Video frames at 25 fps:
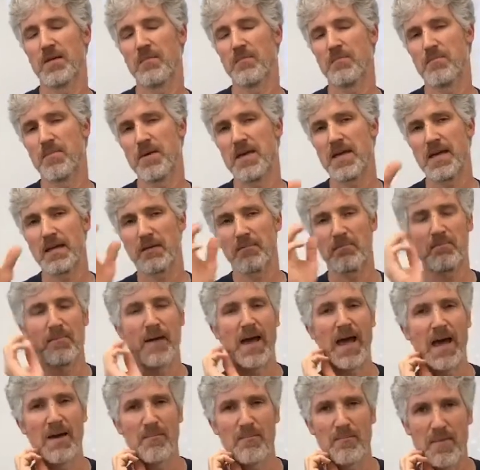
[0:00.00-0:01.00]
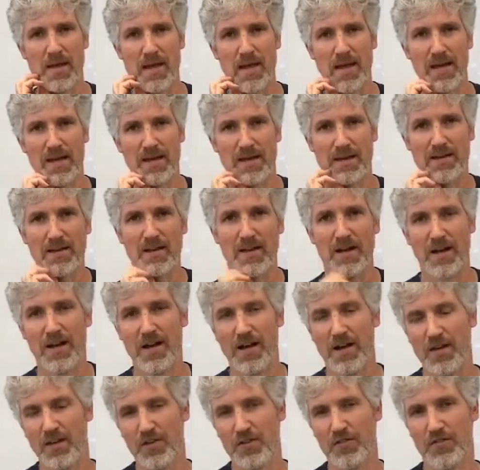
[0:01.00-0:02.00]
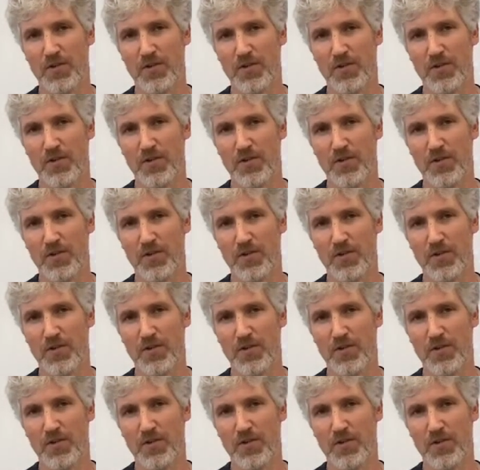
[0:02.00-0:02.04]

a big Batman uh,